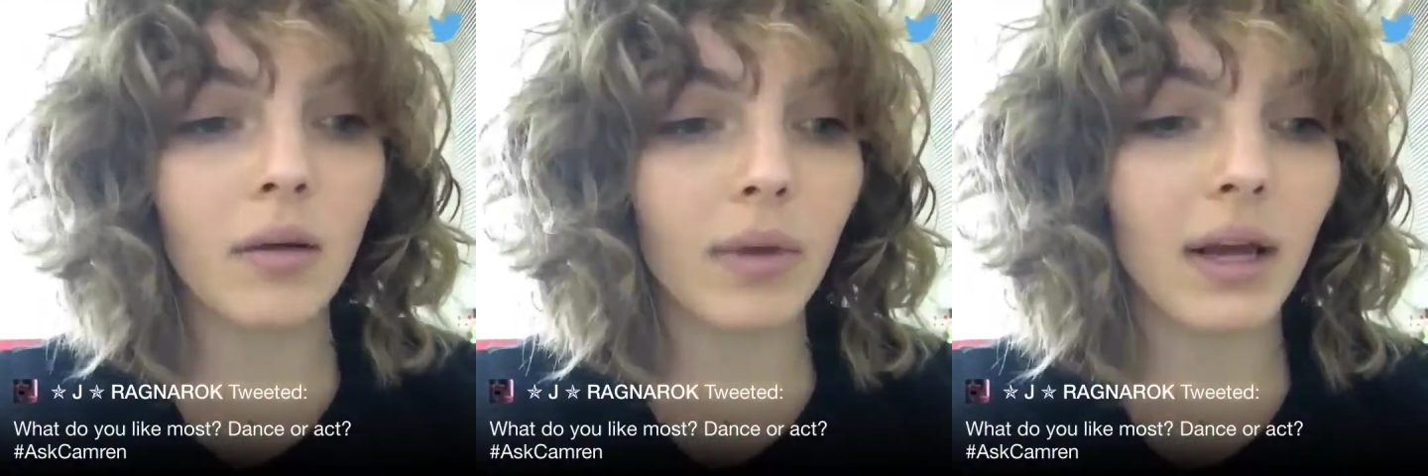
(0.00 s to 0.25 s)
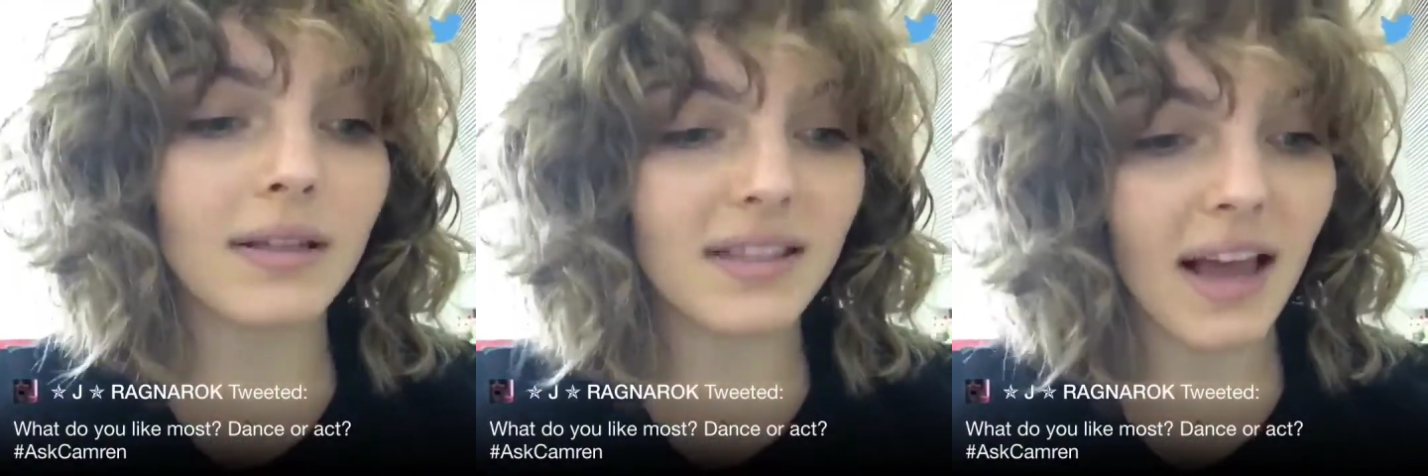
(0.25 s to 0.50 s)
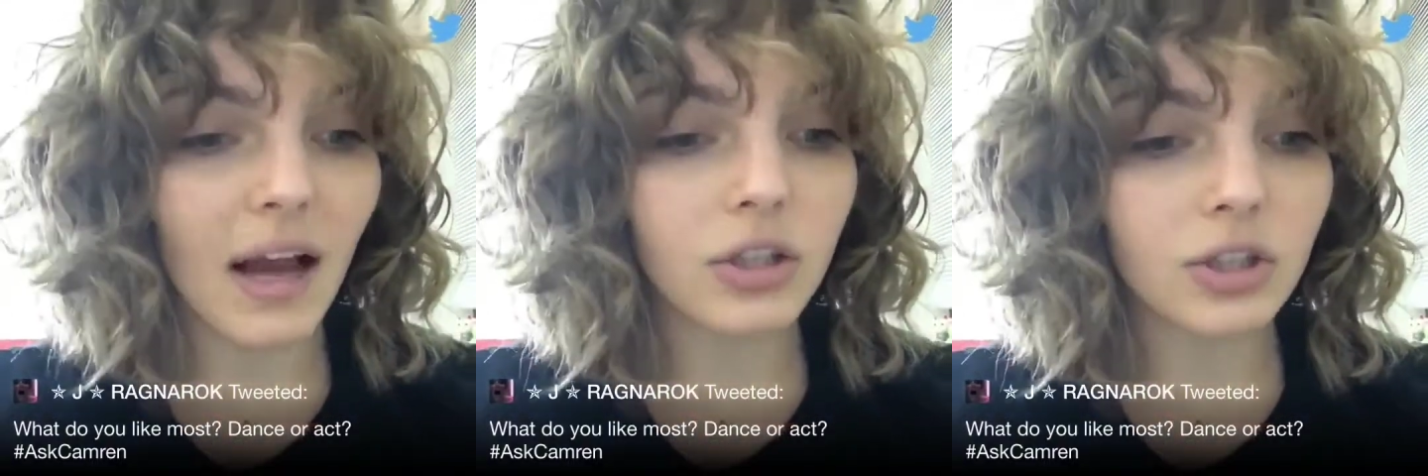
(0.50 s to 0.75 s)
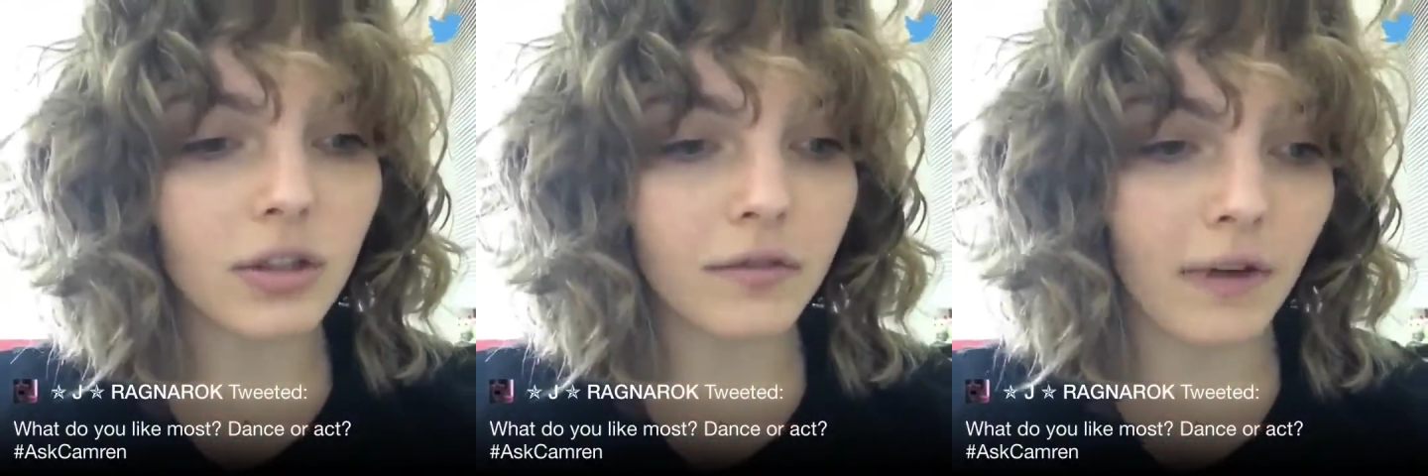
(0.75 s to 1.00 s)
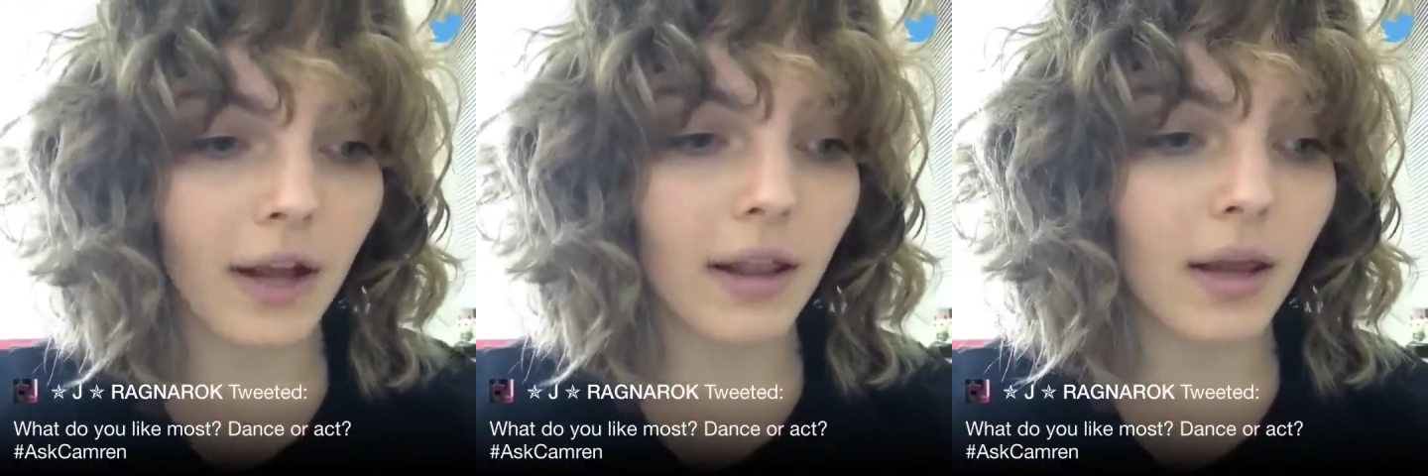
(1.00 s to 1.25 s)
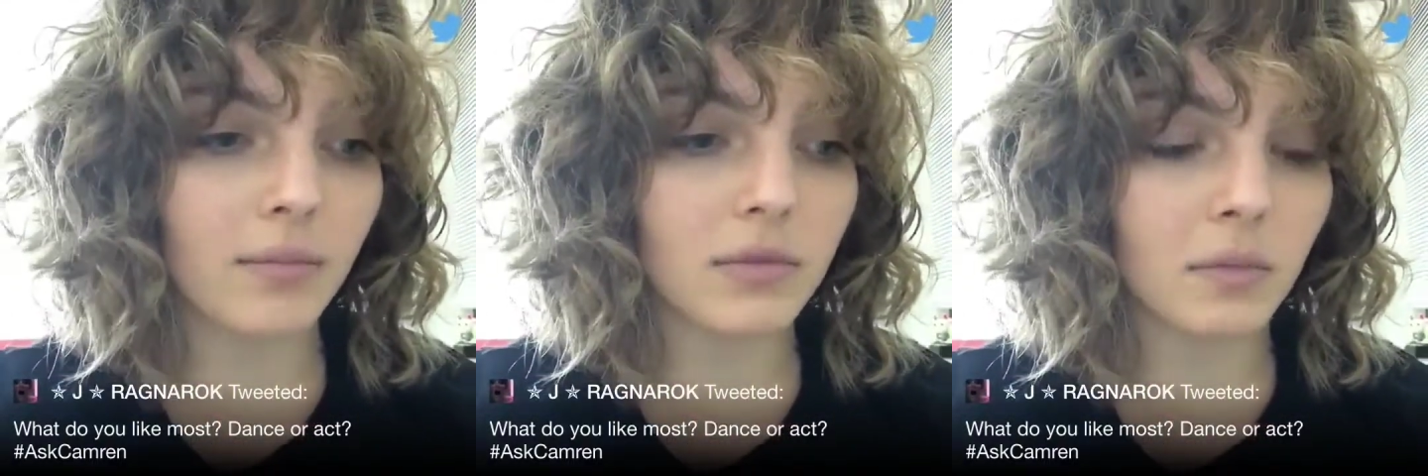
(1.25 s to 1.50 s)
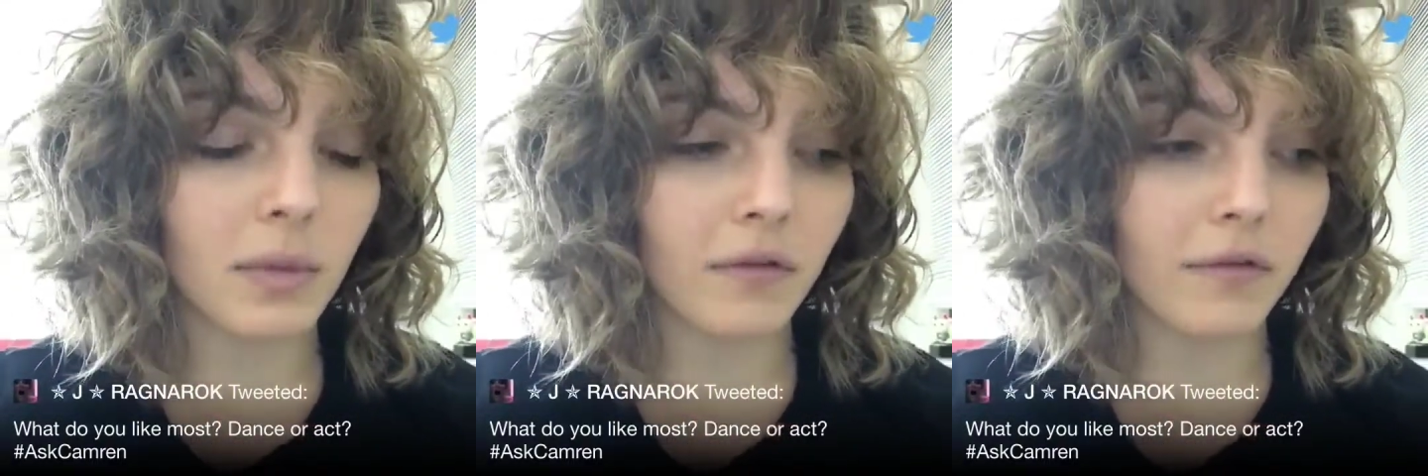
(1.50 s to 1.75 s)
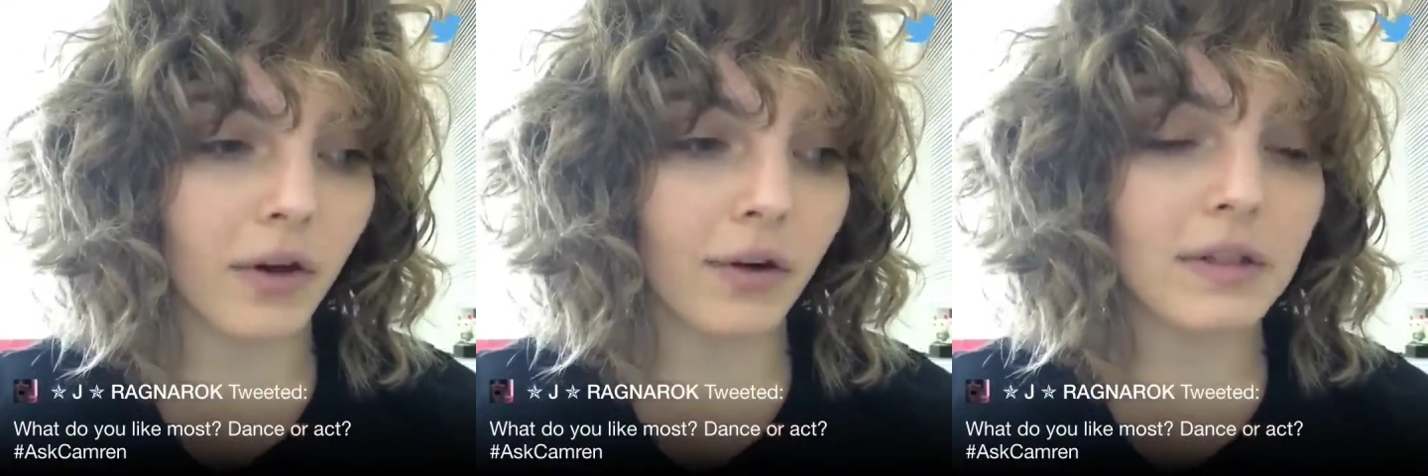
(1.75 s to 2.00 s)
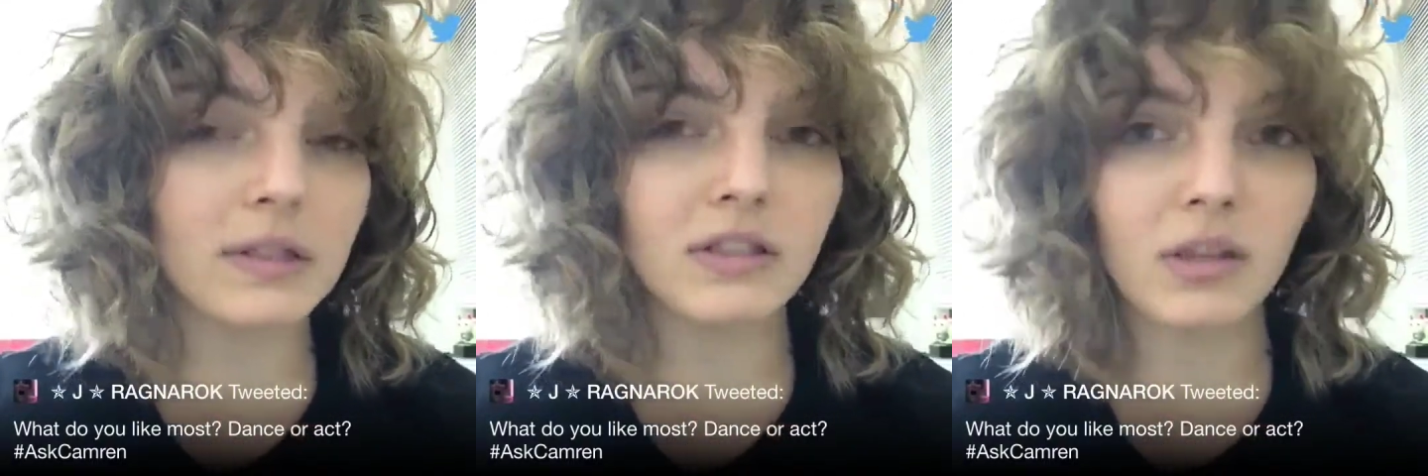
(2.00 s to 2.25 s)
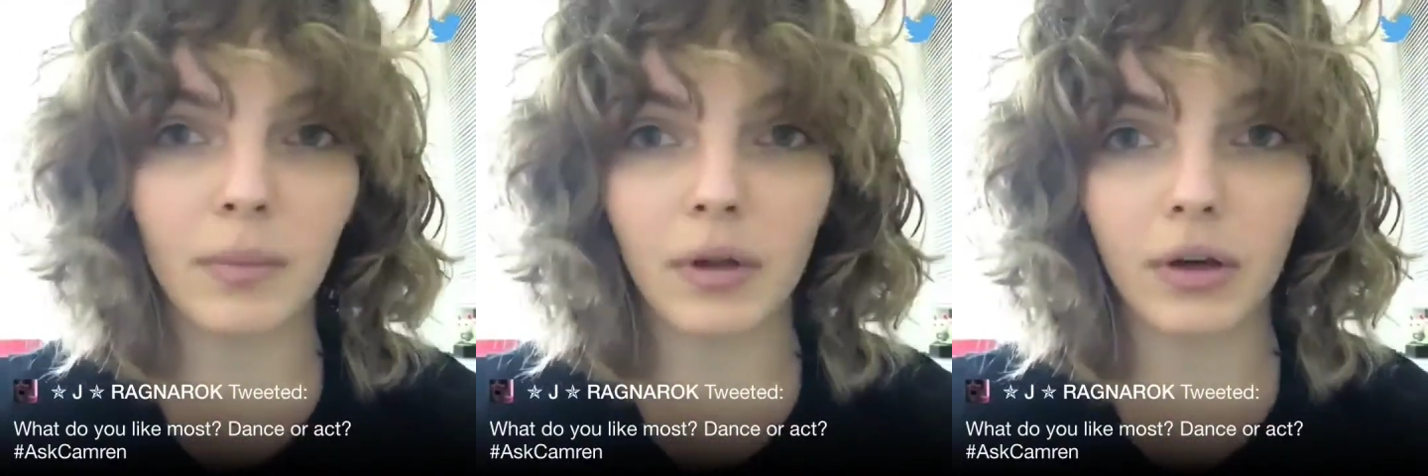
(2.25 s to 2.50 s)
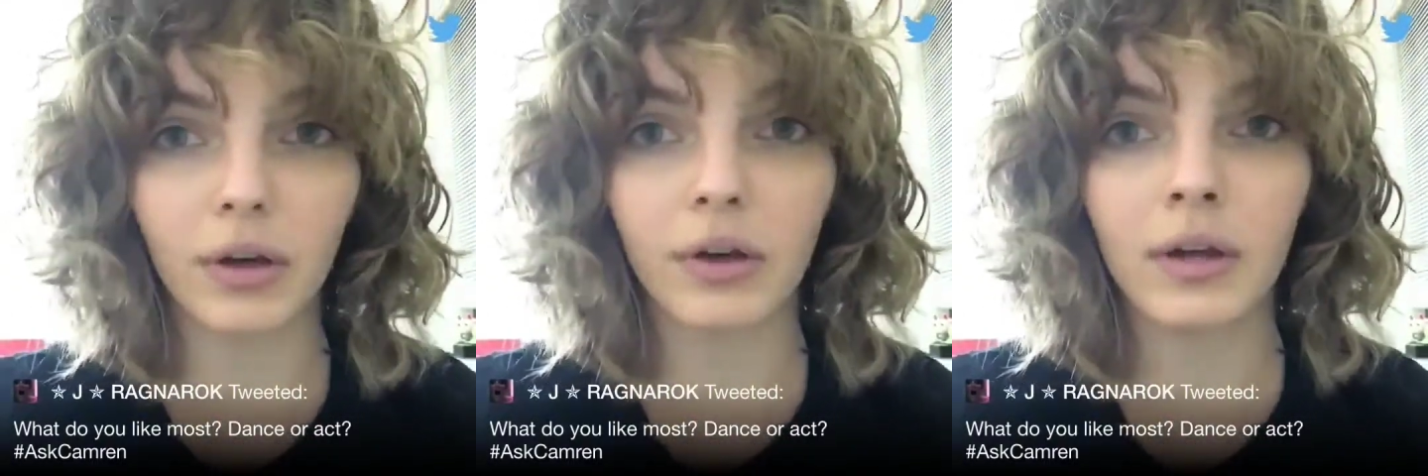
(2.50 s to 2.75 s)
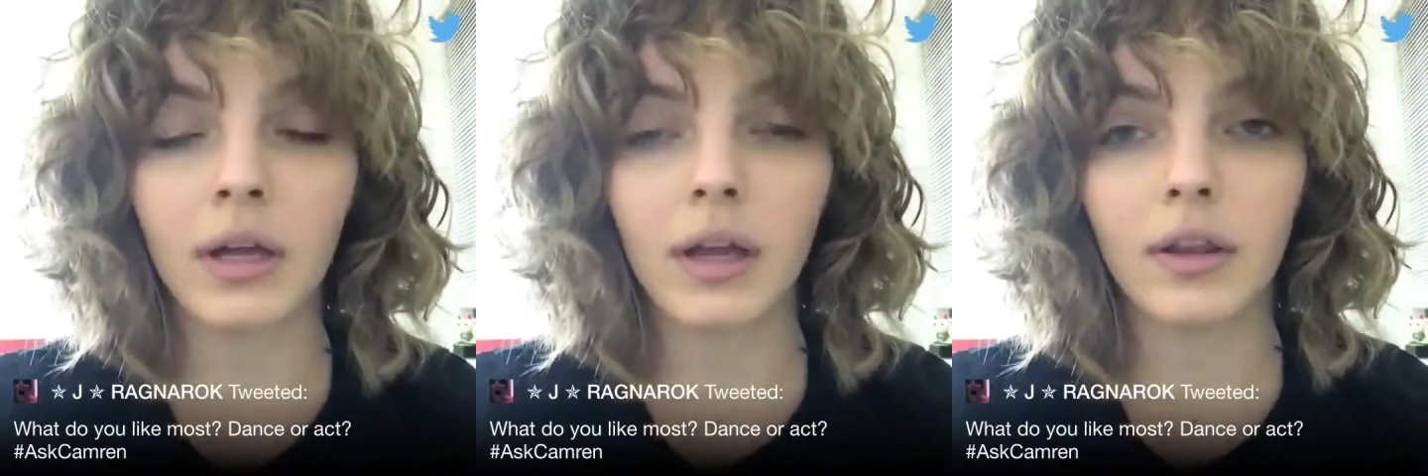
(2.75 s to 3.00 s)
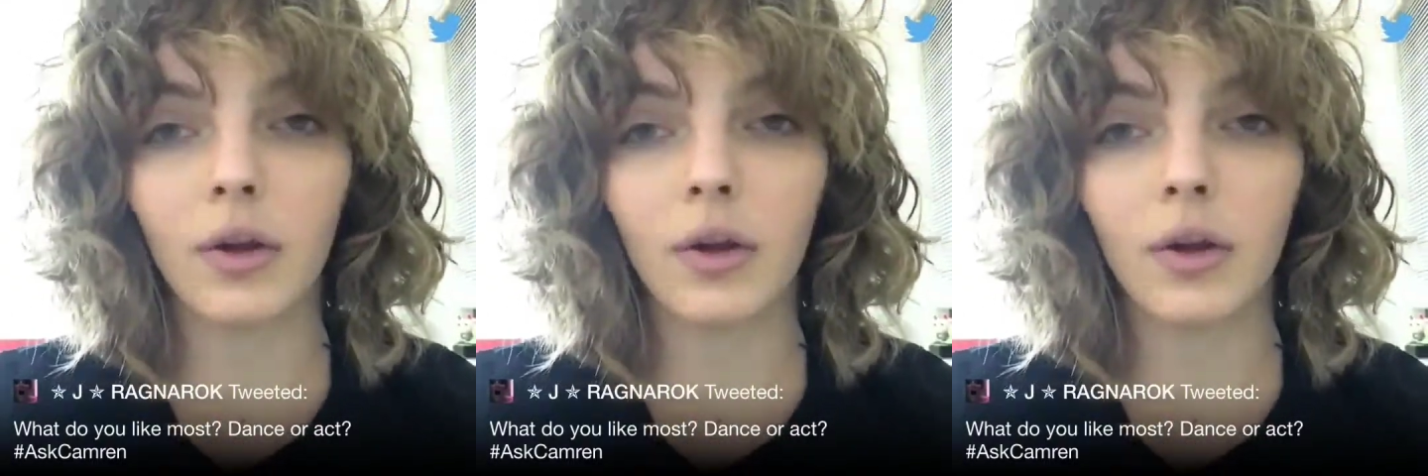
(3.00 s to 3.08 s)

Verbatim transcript: because I actually find them to be very similar.